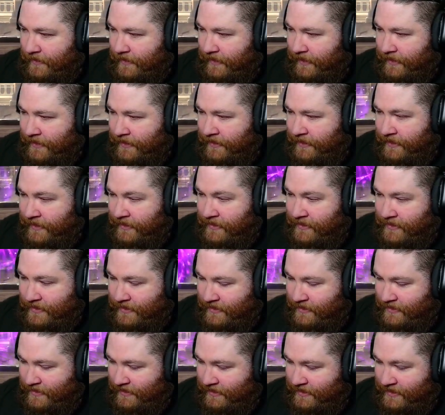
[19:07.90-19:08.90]
And yes,
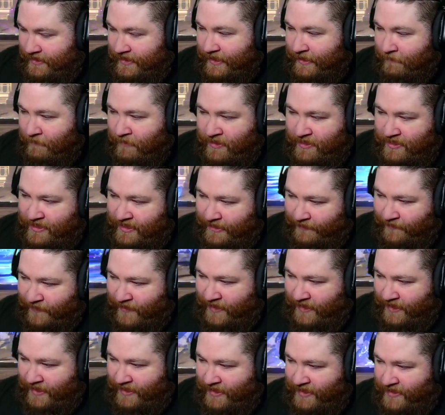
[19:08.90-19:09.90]
this game does have an
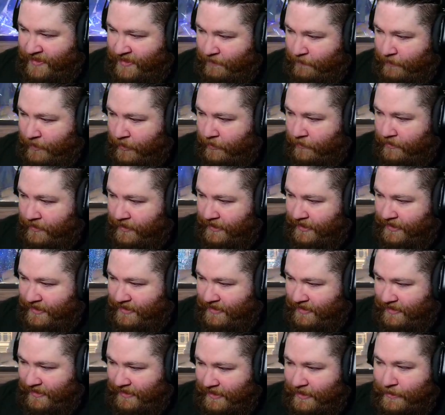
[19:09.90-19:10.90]
easy mode. It
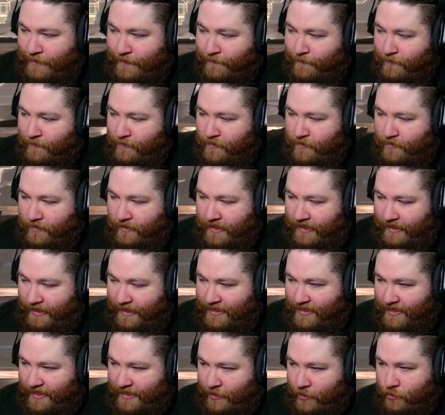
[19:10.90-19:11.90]
has
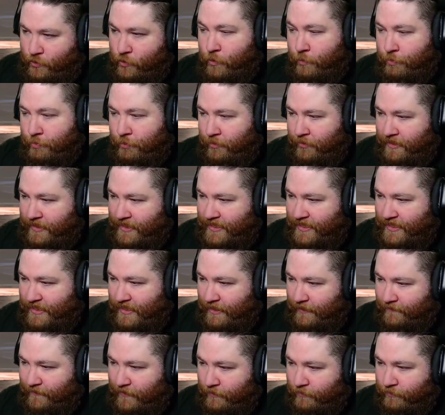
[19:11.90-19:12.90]
like super
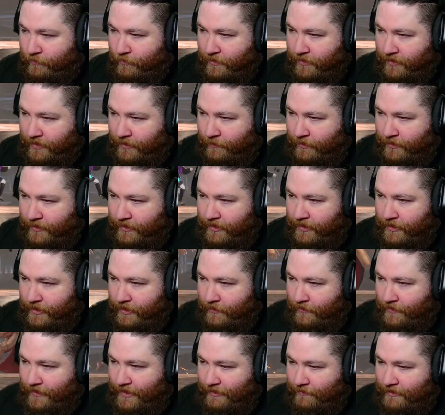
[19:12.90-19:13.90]
easy if you really wanted to
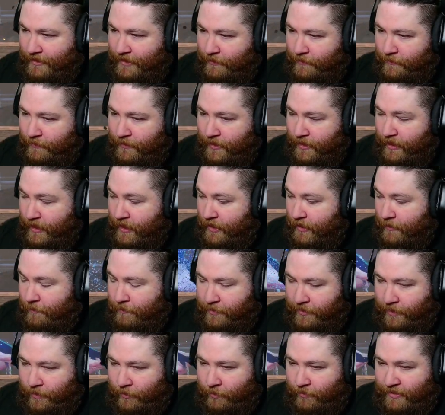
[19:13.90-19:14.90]
go that route.
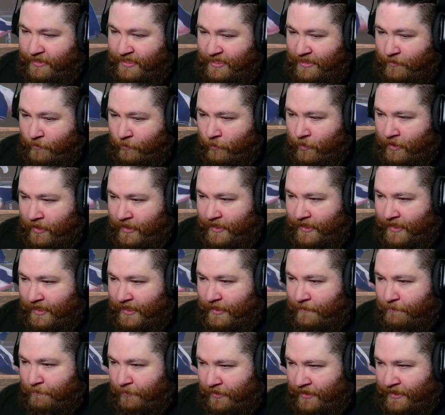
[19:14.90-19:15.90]
But the reason why
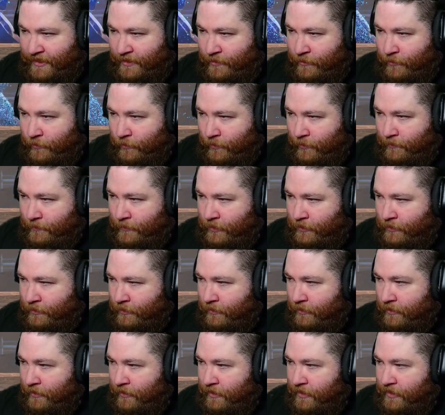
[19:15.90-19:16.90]
I play
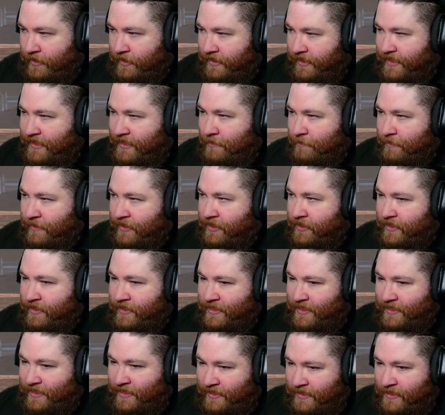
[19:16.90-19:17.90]
normal is
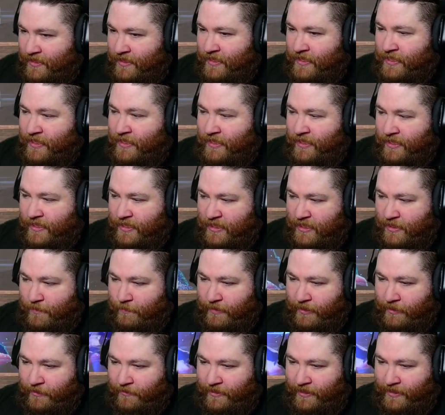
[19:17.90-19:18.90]
because this is the
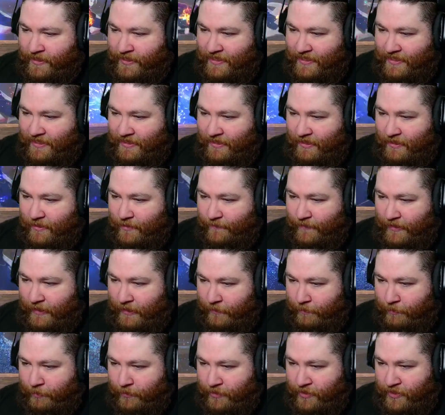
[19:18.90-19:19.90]
experience that the
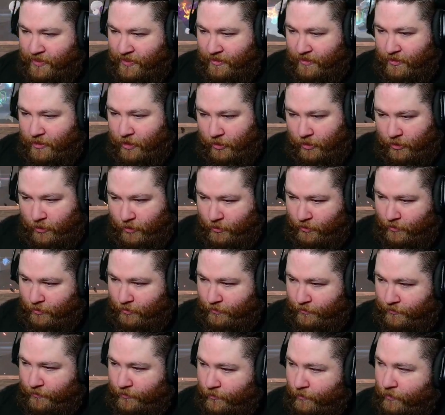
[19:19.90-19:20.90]
developers
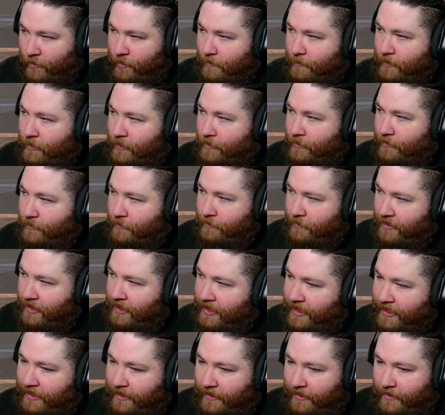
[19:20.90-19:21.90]
call normal,
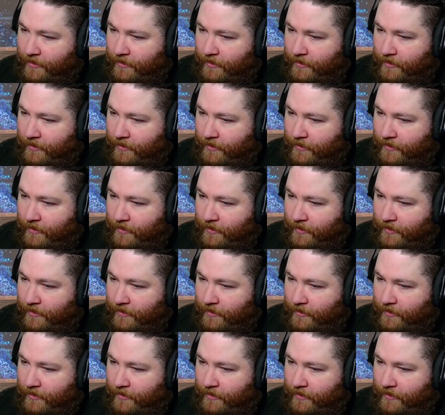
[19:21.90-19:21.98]
right?